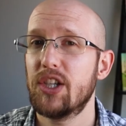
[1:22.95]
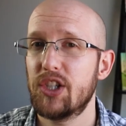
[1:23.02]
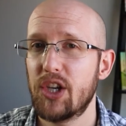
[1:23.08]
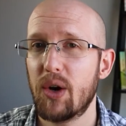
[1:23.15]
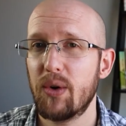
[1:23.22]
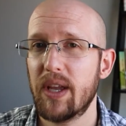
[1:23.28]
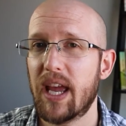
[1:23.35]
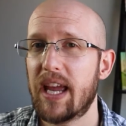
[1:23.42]

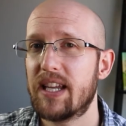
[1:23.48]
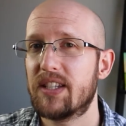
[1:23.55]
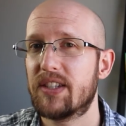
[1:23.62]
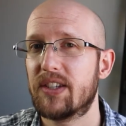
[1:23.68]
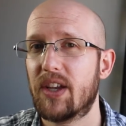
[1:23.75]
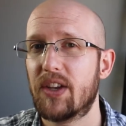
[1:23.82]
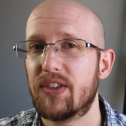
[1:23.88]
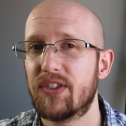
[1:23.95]

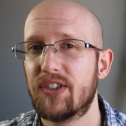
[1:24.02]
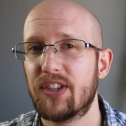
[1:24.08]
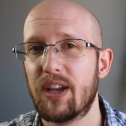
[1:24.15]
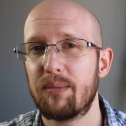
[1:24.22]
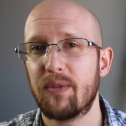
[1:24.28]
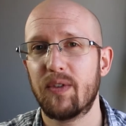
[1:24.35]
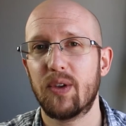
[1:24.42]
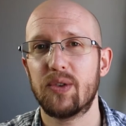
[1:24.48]
showcase
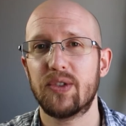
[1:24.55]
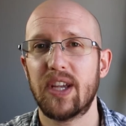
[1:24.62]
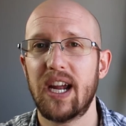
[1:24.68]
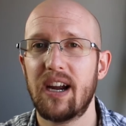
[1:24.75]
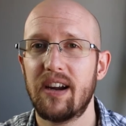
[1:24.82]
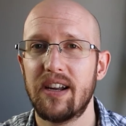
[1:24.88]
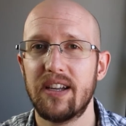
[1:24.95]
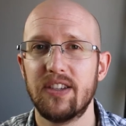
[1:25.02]
some of those
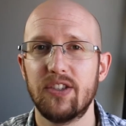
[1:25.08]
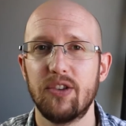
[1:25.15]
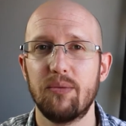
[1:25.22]
areas